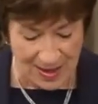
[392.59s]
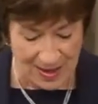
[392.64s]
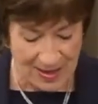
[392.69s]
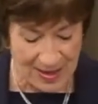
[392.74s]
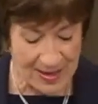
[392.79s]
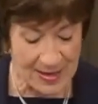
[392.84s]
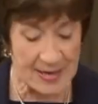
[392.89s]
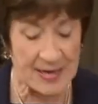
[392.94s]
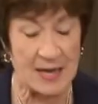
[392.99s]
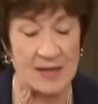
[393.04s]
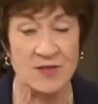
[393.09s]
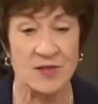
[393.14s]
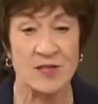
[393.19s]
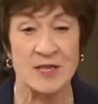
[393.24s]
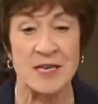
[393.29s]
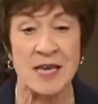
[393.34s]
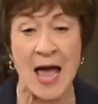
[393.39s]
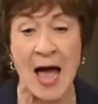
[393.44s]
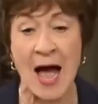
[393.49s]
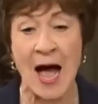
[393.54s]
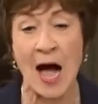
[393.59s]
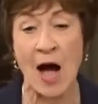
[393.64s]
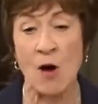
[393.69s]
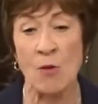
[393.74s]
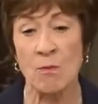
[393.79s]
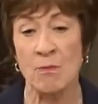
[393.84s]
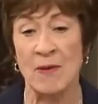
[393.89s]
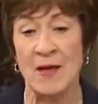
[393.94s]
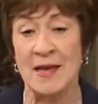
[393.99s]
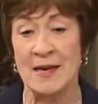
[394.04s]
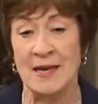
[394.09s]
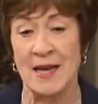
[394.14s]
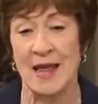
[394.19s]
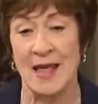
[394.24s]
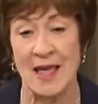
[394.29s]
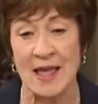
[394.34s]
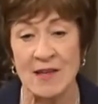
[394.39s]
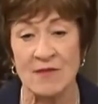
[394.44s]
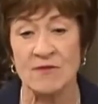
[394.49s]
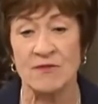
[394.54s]
It has now been
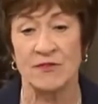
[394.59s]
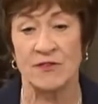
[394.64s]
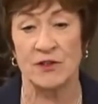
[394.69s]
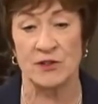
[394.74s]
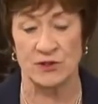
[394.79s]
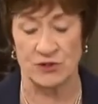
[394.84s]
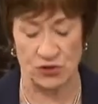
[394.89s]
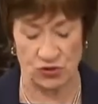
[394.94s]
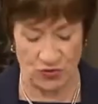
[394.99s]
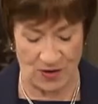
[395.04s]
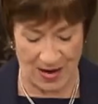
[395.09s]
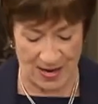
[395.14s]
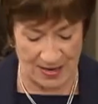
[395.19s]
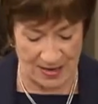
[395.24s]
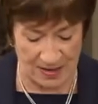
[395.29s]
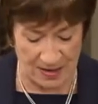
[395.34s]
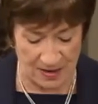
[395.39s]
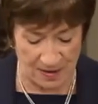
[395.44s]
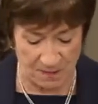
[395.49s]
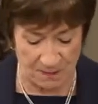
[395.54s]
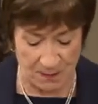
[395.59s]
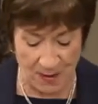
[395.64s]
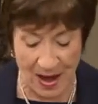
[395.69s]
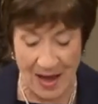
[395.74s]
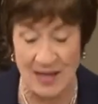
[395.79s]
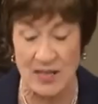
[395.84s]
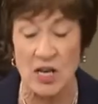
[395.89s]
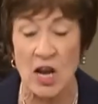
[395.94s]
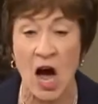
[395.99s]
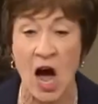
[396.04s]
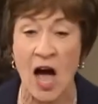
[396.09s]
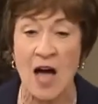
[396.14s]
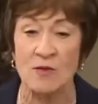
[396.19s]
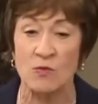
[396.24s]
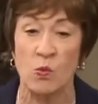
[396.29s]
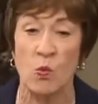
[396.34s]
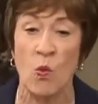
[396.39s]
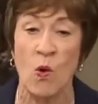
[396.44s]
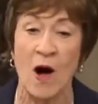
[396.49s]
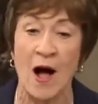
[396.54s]
infiltrated by not
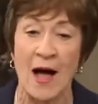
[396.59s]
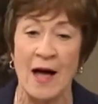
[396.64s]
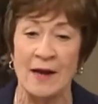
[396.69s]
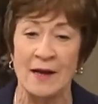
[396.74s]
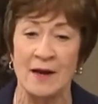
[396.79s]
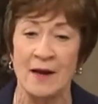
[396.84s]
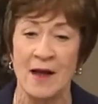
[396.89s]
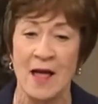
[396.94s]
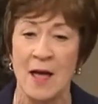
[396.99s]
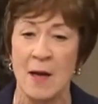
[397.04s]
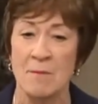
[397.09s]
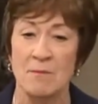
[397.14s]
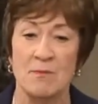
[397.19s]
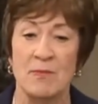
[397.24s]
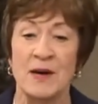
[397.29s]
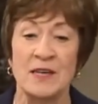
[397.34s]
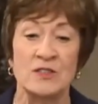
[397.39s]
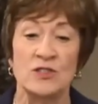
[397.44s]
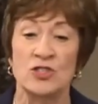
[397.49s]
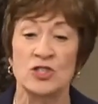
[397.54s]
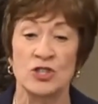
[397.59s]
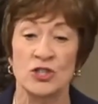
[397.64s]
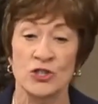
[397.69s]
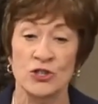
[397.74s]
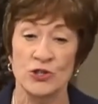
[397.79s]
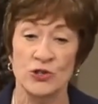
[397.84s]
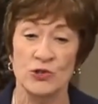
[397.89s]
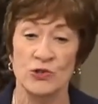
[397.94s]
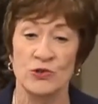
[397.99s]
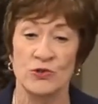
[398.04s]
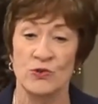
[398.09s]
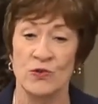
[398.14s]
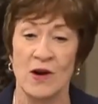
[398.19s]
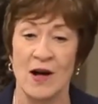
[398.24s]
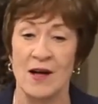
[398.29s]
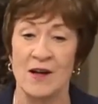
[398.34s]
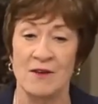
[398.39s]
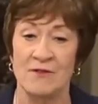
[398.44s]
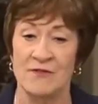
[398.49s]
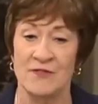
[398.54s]
one, but two
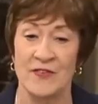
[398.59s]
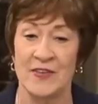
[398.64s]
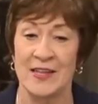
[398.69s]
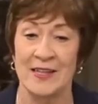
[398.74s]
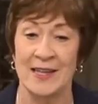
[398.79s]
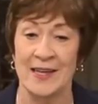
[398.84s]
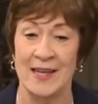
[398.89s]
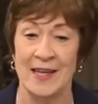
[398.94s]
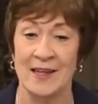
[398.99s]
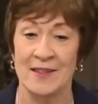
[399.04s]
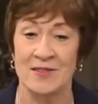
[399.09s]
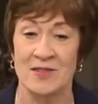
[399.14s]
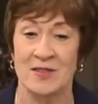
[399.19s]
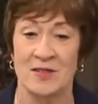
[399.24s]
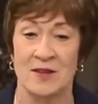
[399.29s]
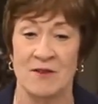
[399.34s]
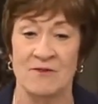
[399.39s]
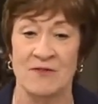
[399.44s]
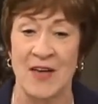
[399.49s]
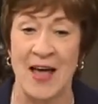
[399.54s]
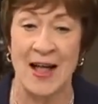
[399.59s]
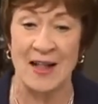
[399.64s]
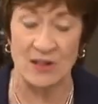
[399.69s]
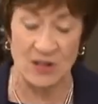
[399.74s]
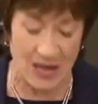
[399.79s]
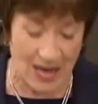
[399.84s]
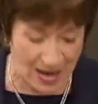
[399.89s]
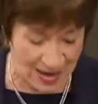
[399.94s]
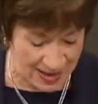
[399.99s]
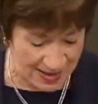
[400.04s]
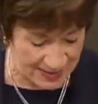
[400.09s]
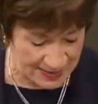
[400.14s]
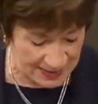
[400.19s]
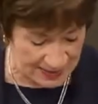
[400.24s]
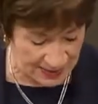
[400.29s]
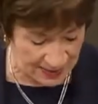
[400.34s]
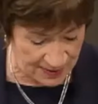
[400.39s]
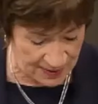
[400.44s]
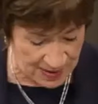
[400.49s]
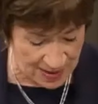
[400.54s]
affiliates of
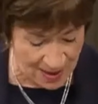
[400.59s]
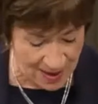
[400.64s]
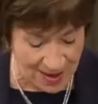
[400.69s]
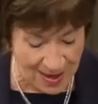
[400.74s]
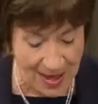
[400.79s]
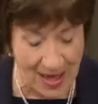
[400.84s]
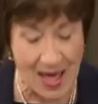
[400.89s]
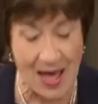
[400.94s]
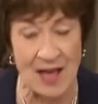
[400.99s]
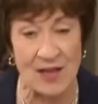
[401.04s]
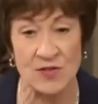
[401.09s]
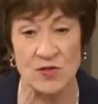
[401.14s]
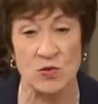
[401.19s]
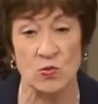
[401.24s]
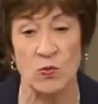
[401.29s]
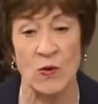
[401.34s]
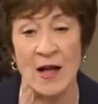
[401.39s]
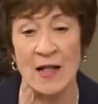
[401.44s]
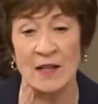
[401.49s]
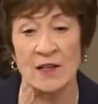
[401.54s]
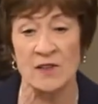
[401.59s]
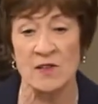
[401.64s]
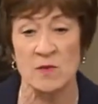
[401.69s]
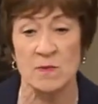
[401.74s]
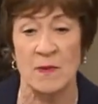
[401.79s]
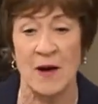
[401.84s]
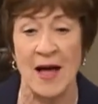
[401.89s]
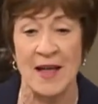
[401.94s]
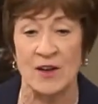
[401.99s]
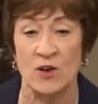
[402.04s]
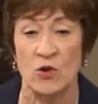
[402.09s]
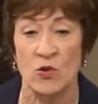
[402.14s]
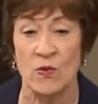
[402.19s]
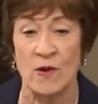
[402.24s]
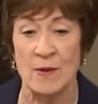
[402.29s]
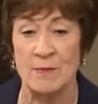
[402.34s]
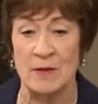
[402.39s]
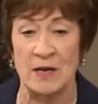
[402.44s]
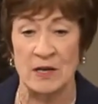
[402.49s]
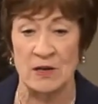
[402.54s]
al-Qaeda, as well as by
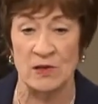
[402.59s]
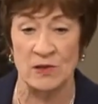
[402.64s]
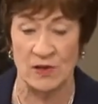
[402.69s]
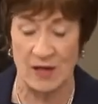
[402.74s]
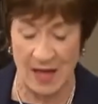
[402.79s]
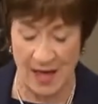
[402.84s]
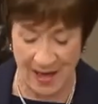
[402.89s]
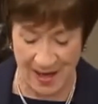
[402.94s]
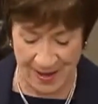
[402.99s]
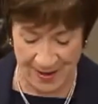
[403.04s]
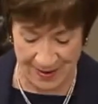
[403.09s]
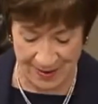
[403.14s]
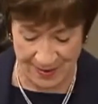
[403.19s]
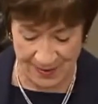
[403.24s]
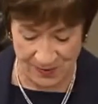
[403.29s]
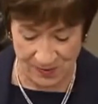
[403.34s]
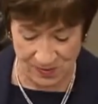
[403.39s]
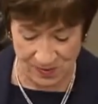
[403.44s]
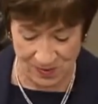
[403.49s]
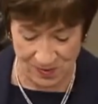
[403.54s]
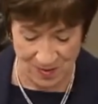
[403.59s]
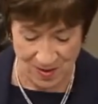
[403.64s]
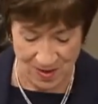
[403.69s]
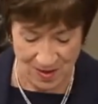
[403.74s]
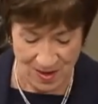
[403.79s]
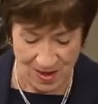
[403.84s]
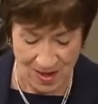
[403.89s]
criminal gangs.